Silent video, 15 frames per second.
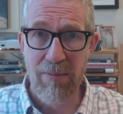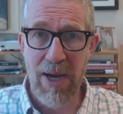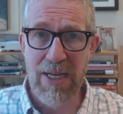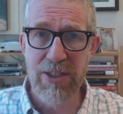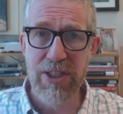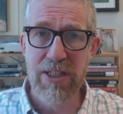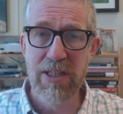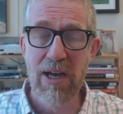a
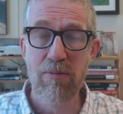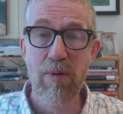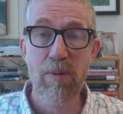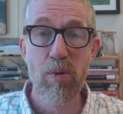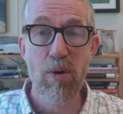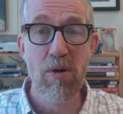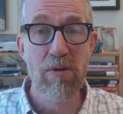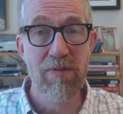little
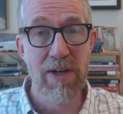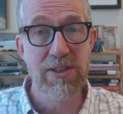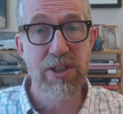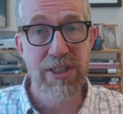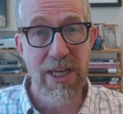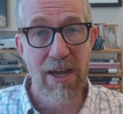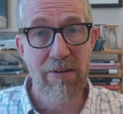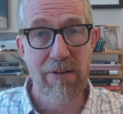uh,
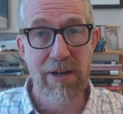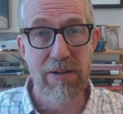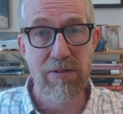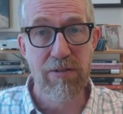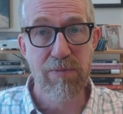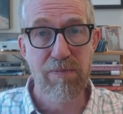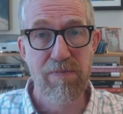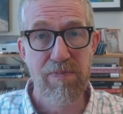thought
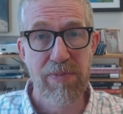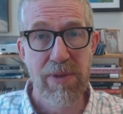experiment.